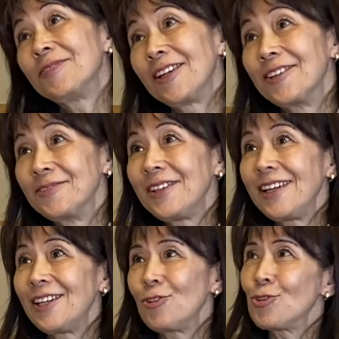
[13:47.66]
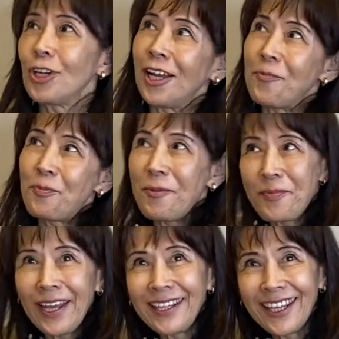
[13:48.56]
Yeah. And also I love
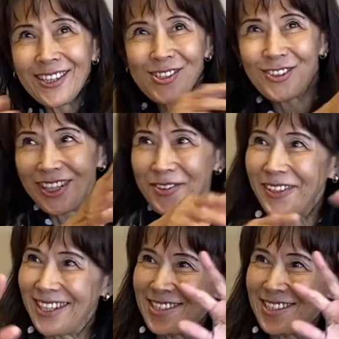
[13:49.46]
paintings, so anyway.